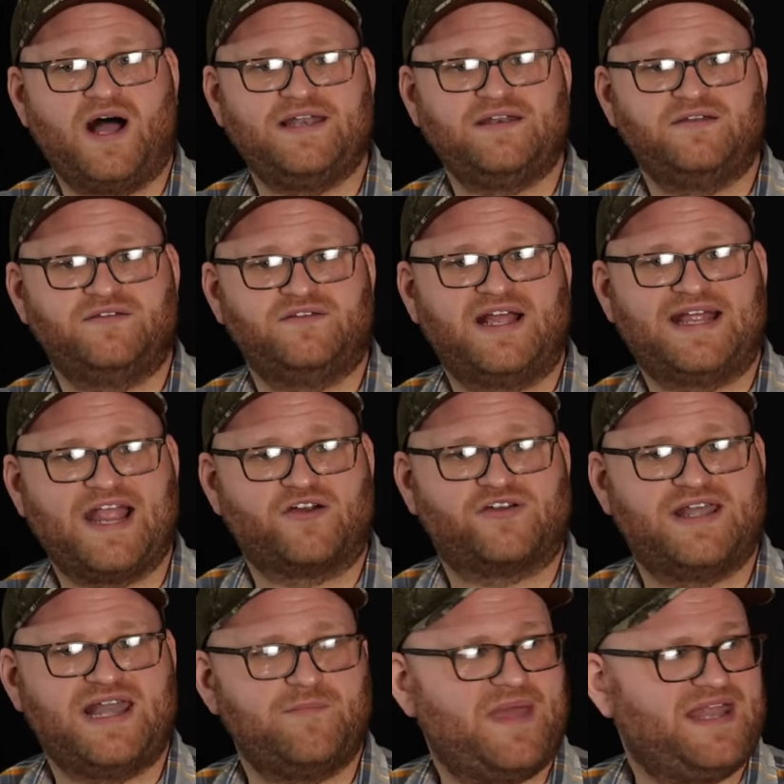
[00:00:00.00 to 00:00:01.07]
One, a
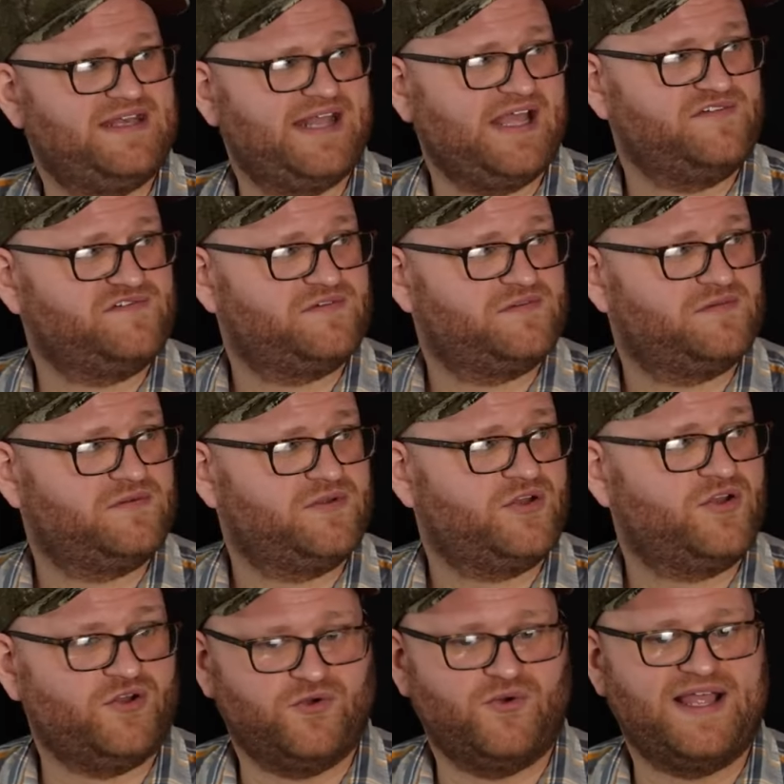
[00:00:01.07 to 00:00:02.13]
character named Mendez,
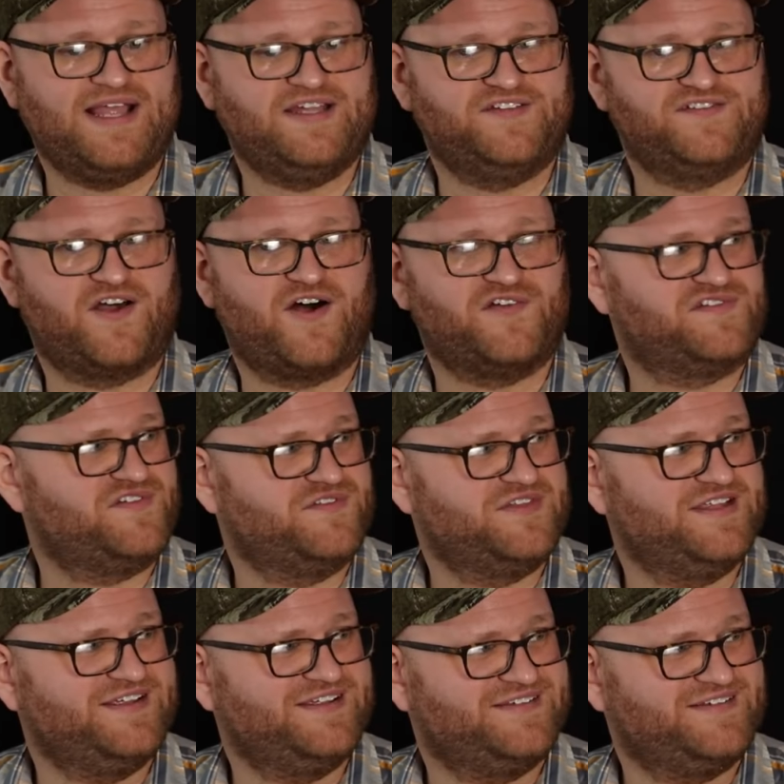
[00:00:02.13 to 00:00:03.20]
yep. who is
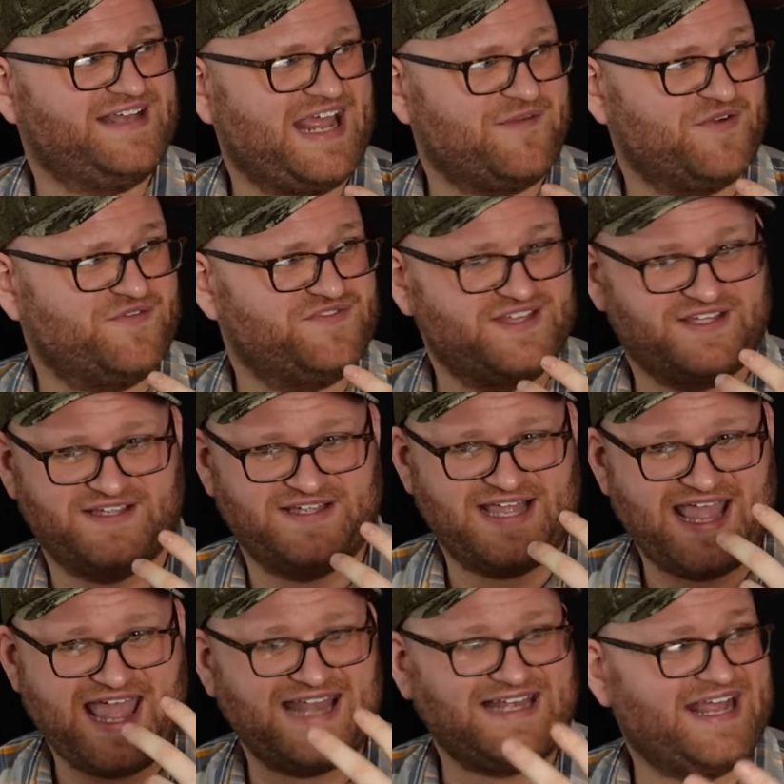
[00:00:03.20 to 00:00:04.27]
also the name of
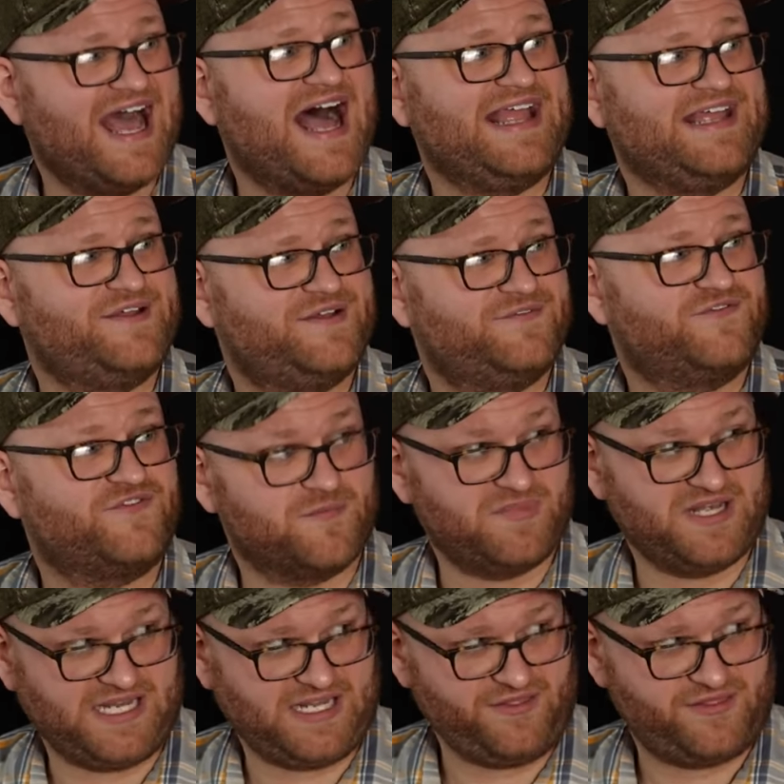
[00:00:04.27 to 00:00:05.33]
the head guy from
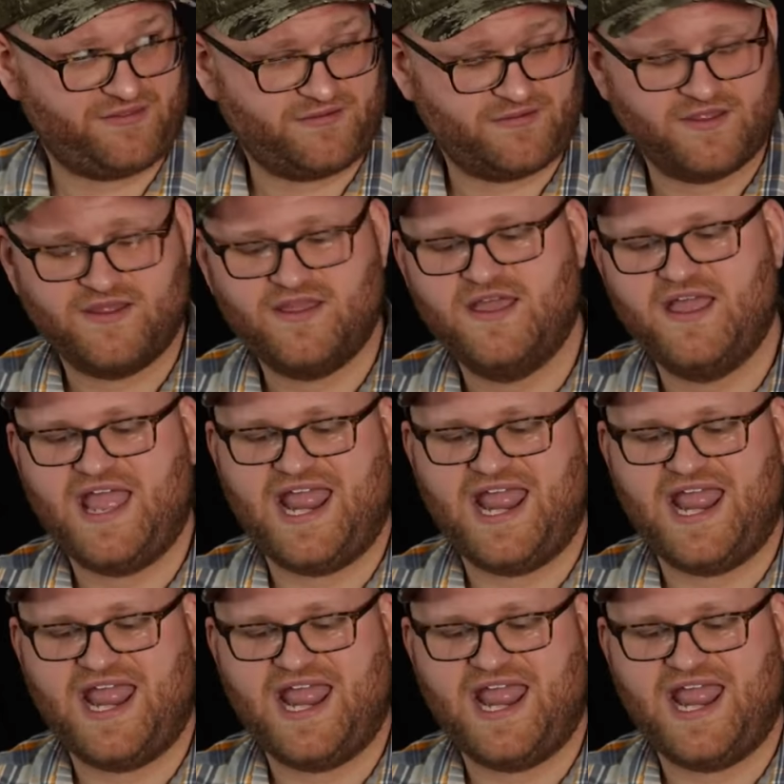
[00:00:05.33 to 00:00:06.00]
right, Beneath. Right, right, right.